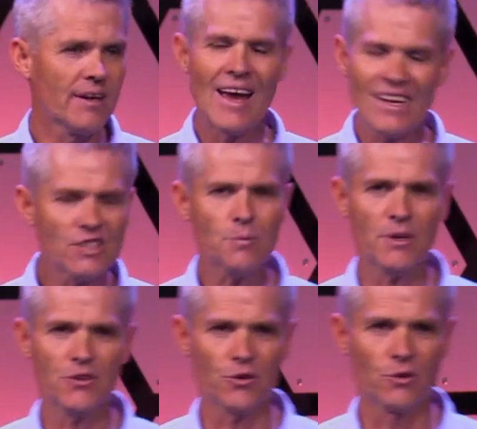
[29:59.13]
It has to
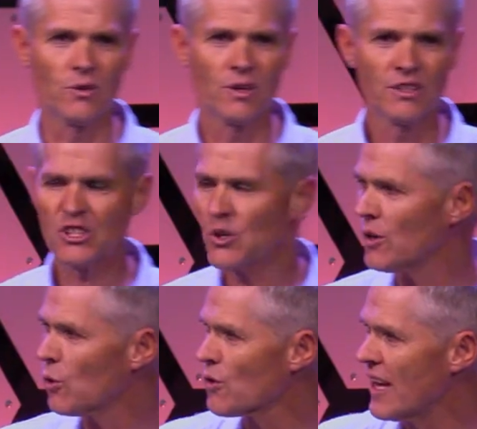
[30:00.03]
be true. Just
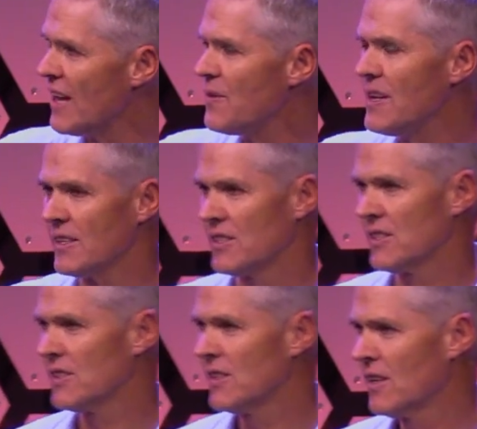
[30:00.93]
look at all the
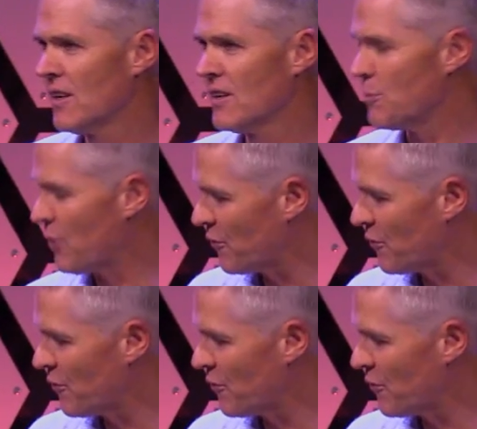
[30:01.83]
evidence. The